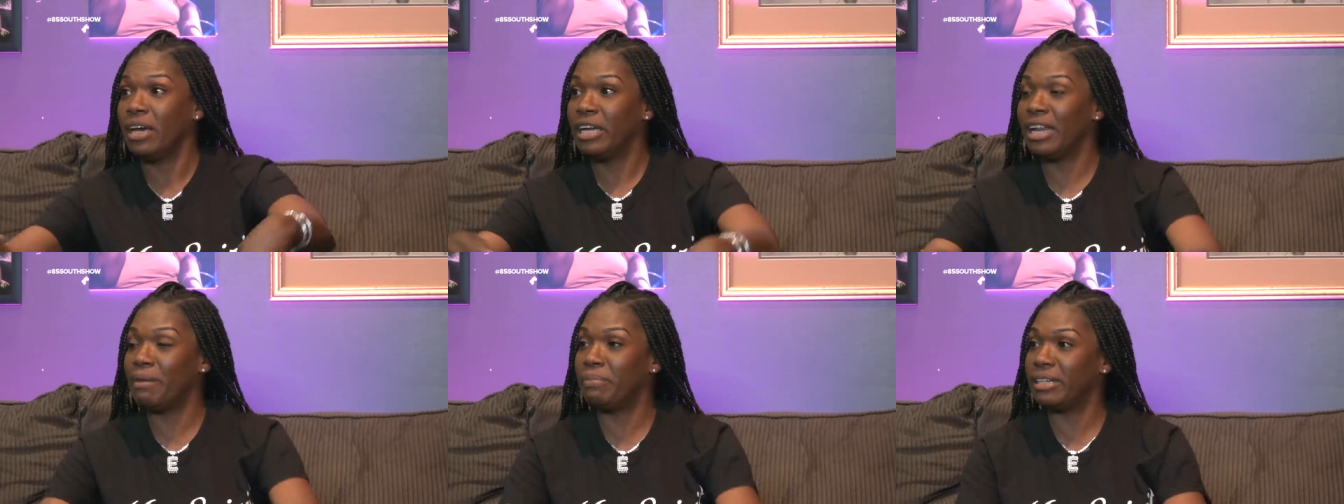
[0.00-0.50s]

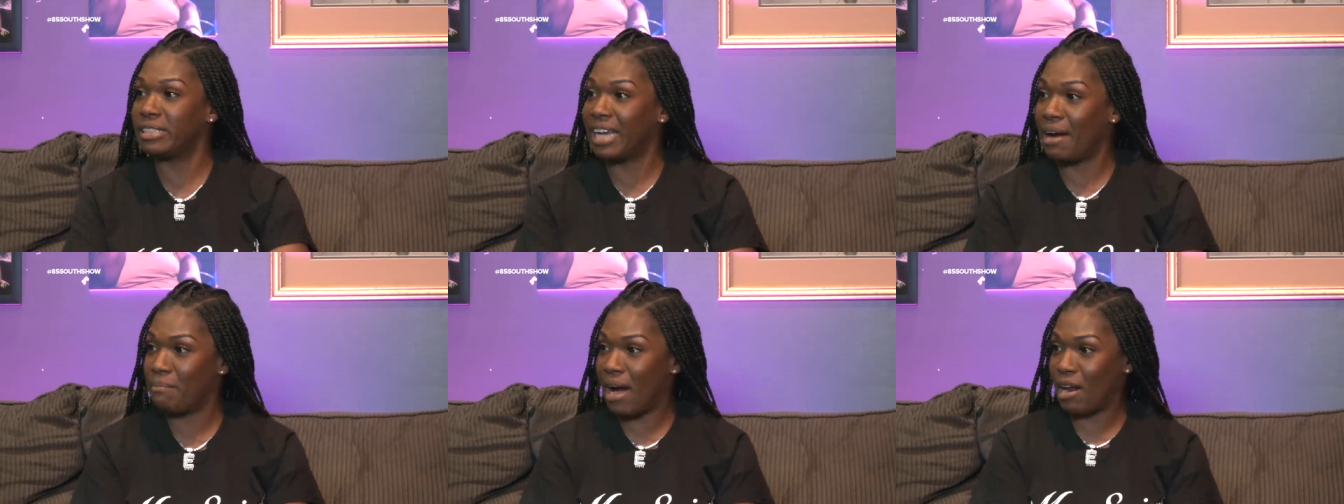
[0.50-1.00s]
And that bitch
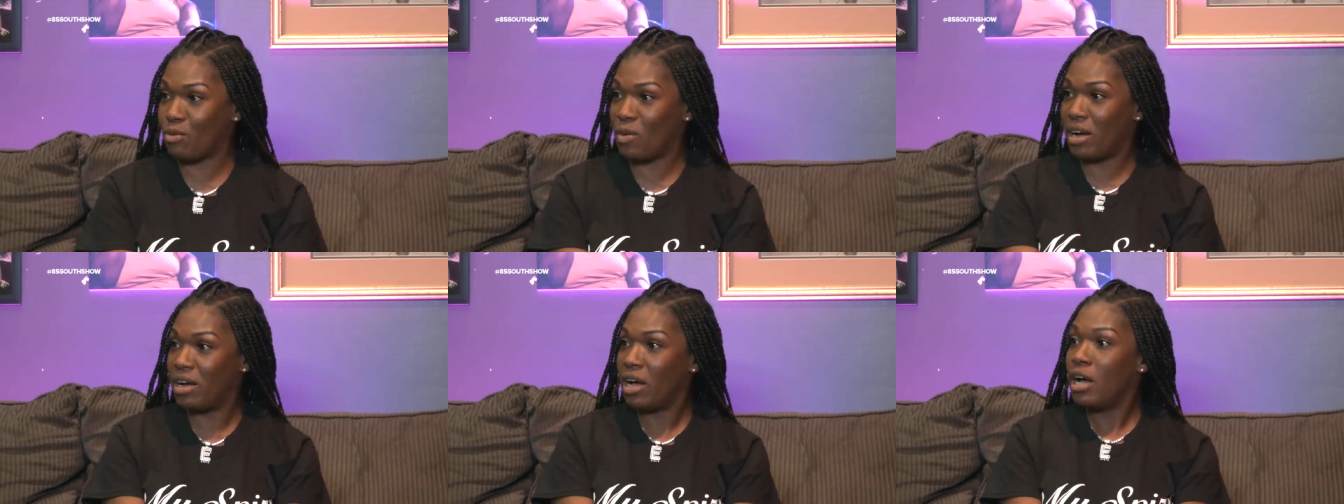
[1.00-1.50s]
said, I might as
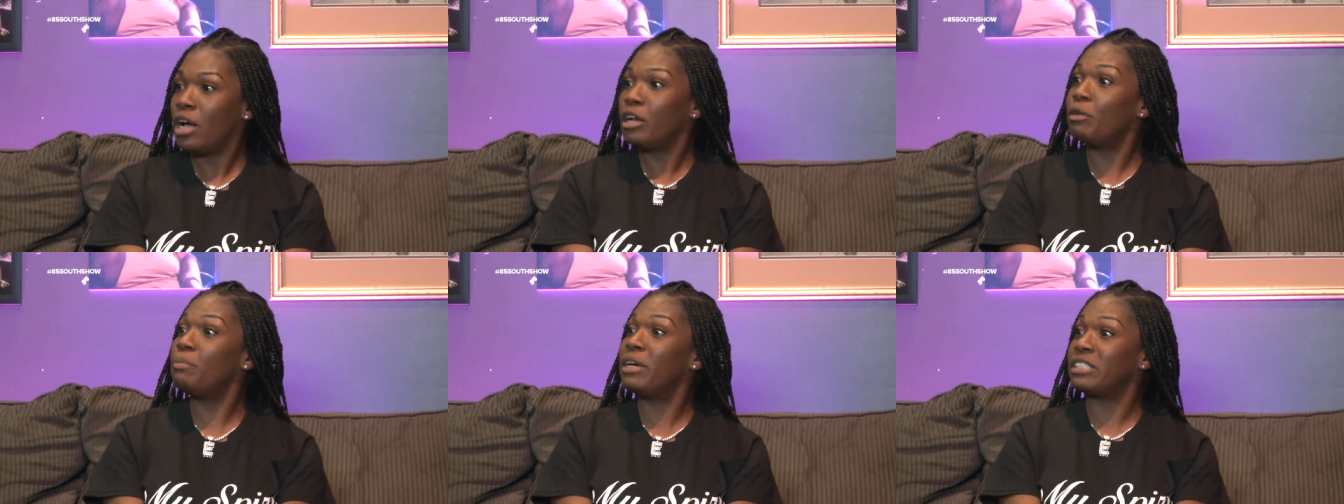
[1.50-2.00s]
well, man.
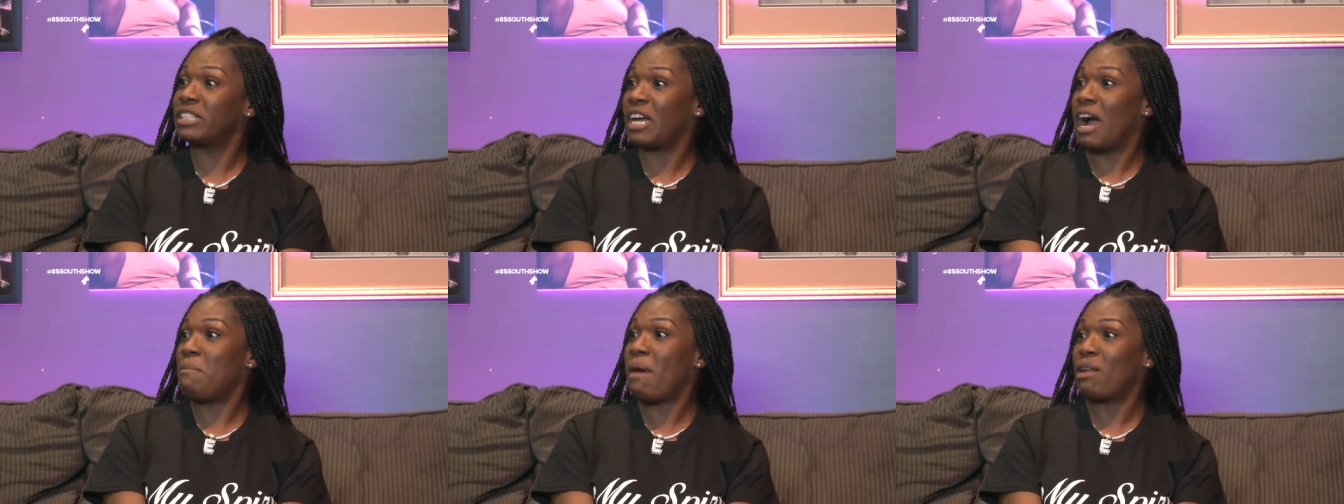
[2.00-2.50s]
bitch
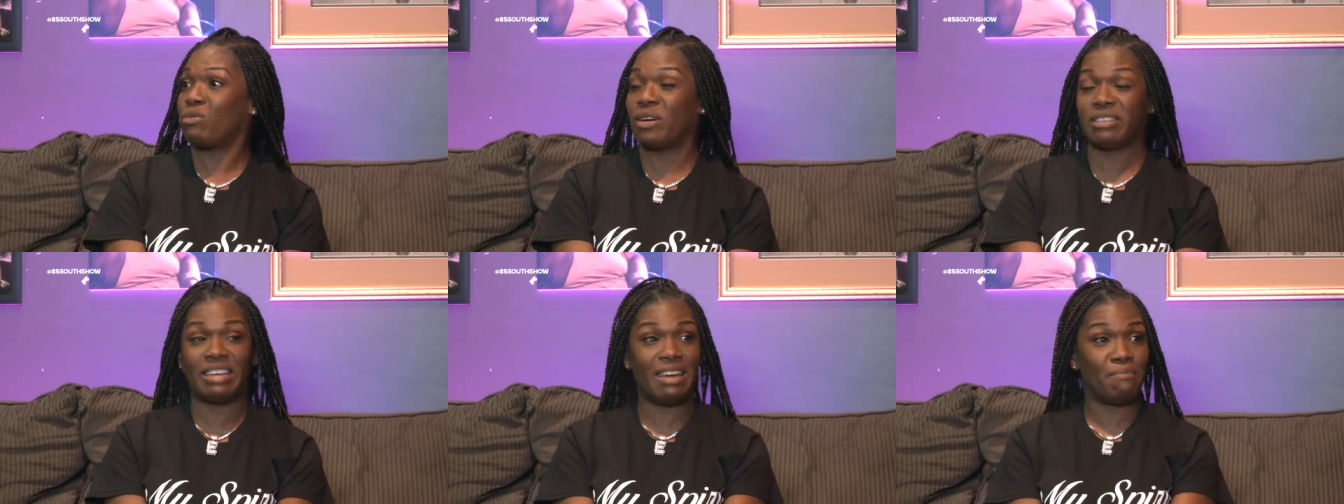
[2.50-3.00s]
said, I might as
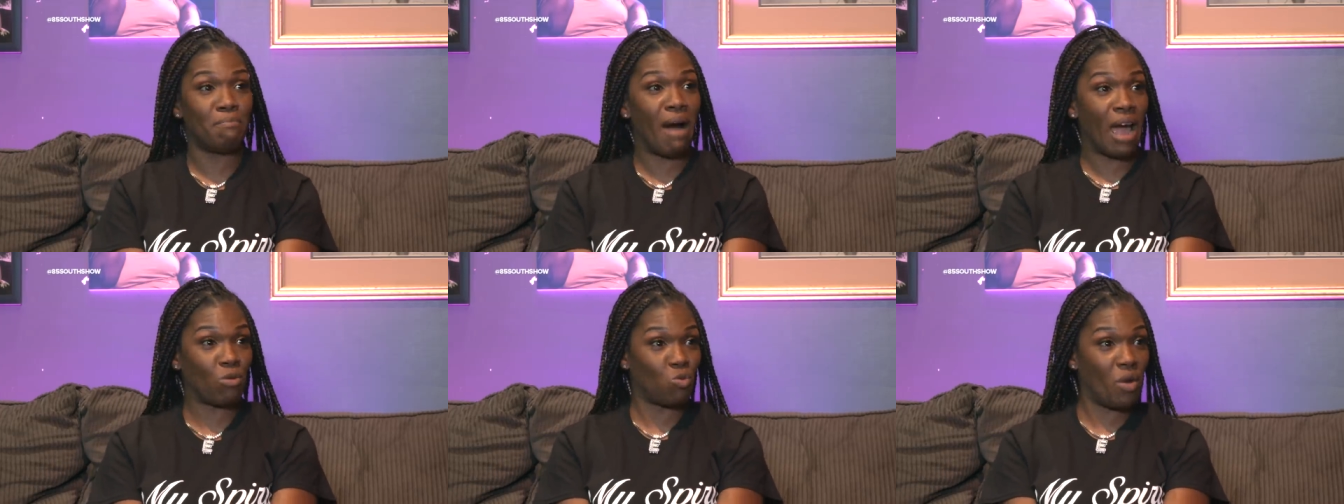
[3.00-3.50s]
well get
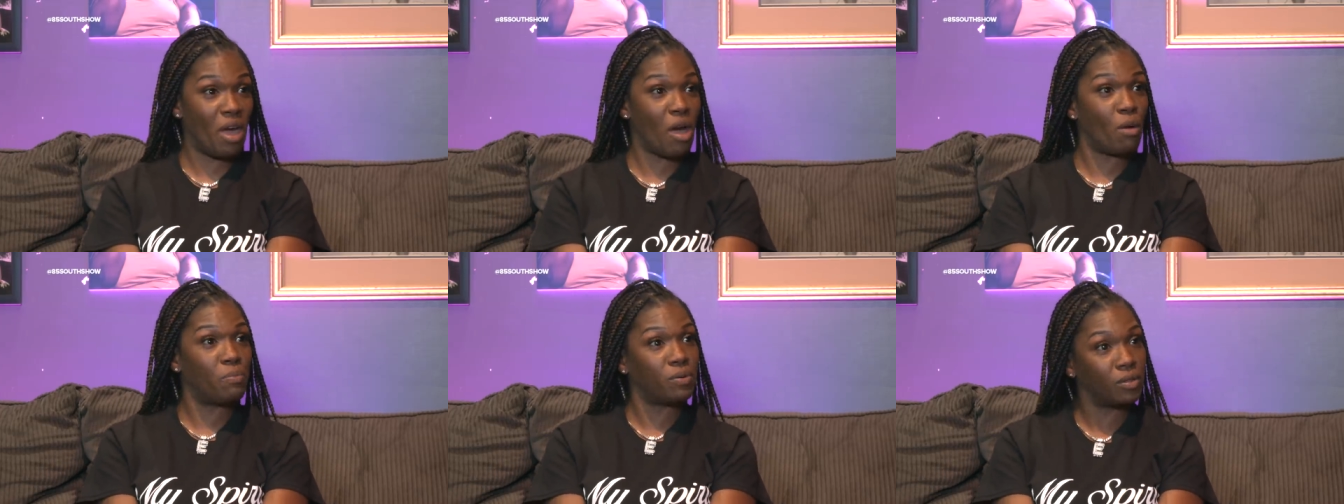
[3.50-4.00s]
my
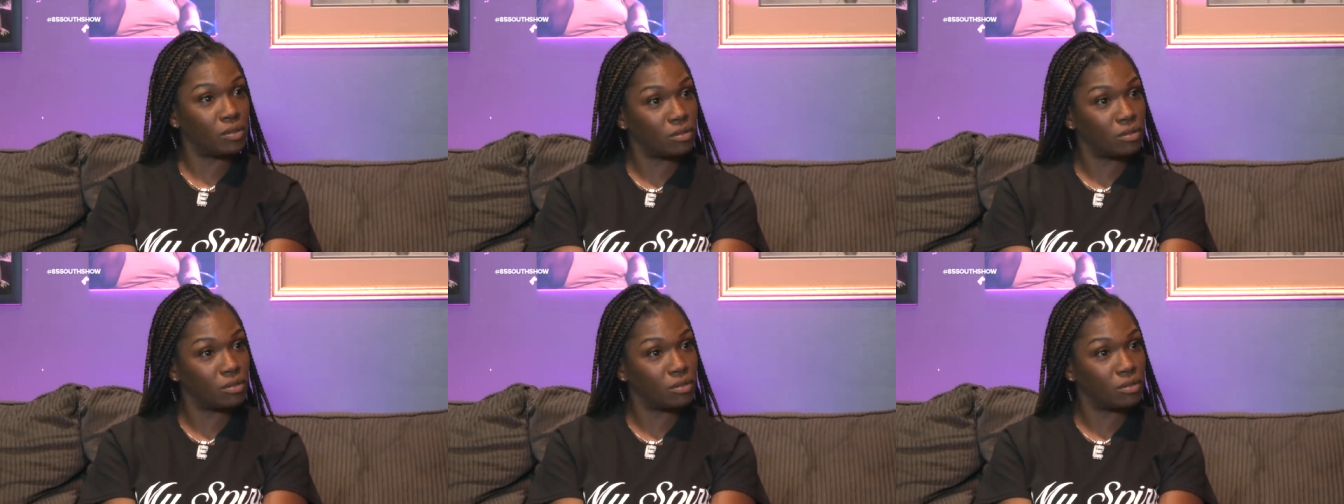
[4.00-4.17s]
whip.